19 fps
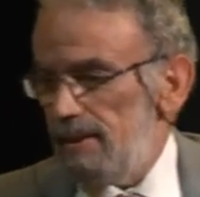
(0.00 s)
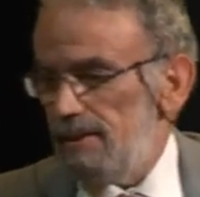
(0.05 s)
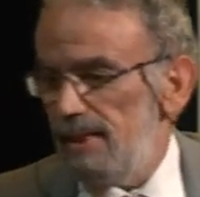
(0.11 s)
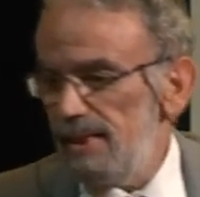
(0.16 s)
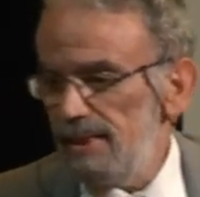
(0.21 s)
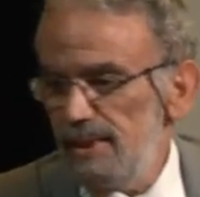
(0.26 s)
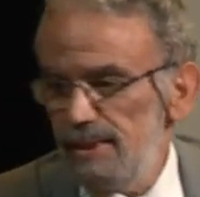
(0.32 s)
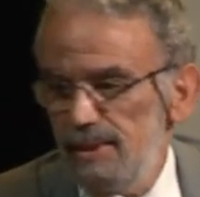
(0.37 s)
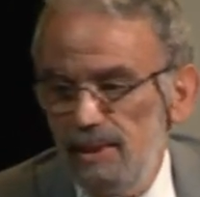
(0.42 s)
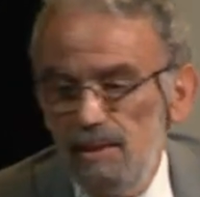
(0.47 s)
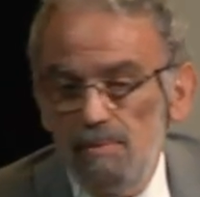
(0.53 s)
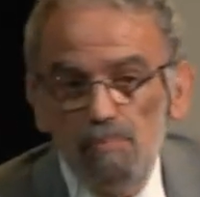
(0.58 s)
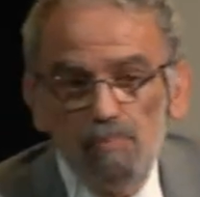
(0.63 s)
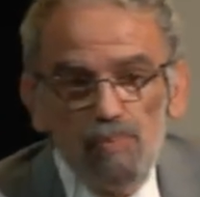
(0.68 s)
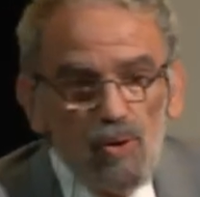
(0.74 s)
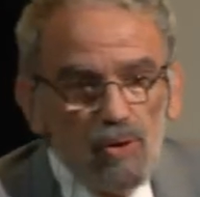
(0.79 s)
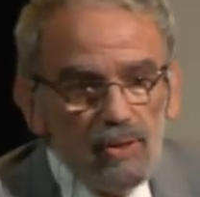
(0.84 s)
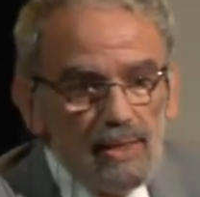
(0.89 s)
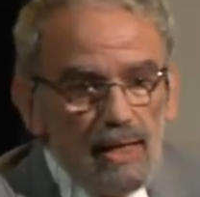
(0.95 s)
this is
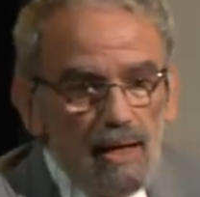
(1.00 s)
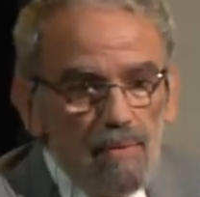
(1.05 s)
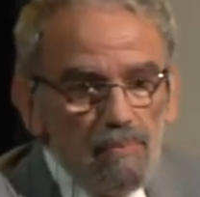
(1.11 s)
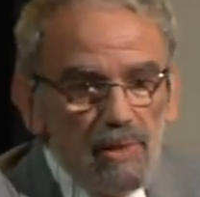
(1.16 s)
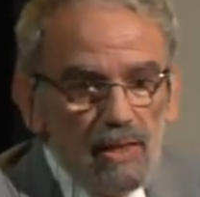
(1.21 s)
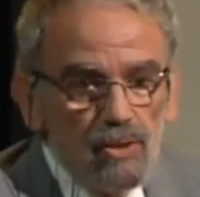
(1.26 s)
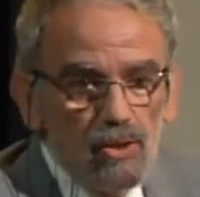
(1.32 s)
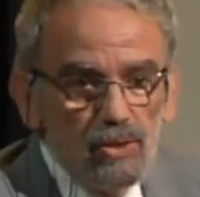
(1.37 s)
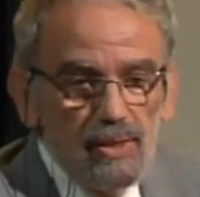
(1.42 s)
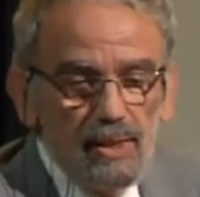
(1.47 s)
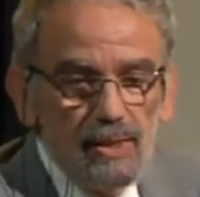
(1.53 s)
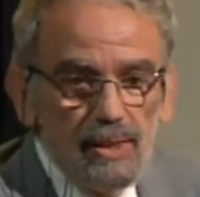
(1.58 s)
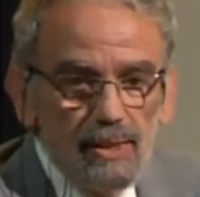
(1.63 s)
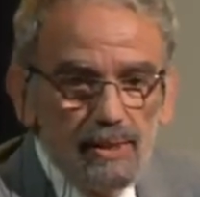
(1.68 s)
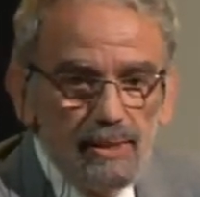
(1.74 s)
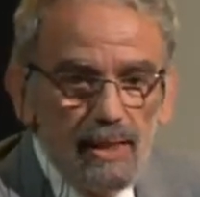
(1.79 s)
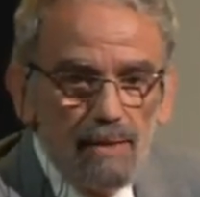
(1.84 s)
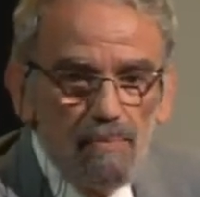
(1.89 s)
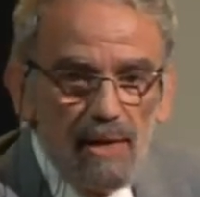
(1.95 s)
important because this
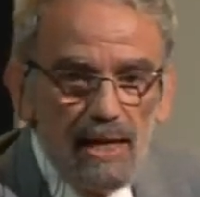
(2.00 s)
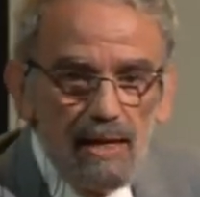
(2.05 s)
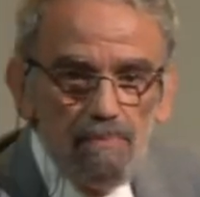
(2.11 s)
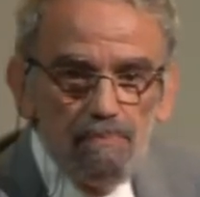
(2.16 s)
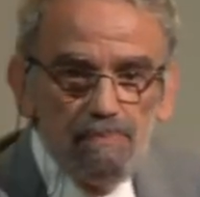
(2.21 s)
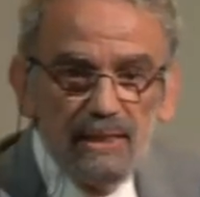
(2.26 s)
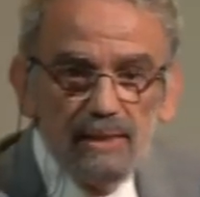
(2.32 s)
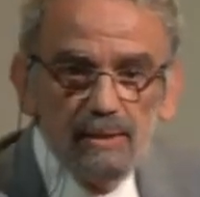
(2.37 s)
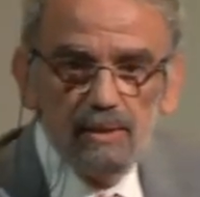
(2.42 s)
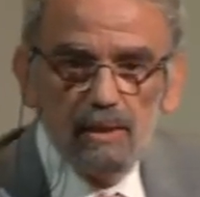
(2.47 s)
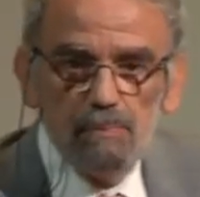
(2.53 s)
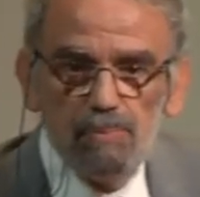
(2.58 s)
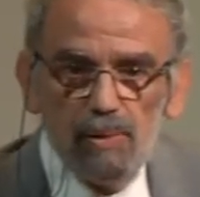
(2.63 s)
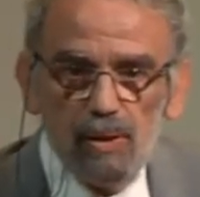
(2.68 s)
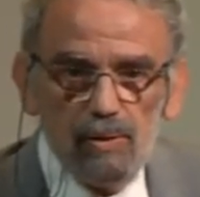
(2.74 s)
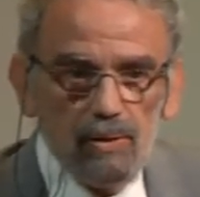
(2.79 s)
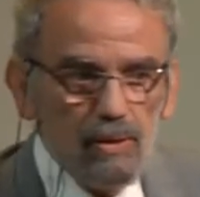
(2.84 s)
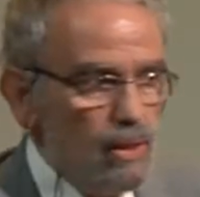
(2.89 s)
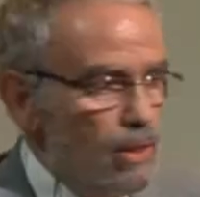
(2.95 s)
is the main
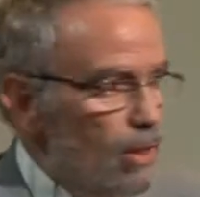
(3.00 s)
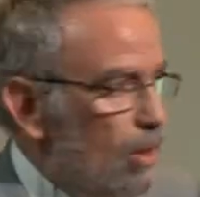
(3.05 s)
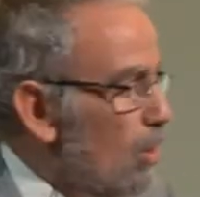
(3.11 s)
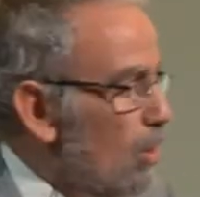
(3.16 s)
principle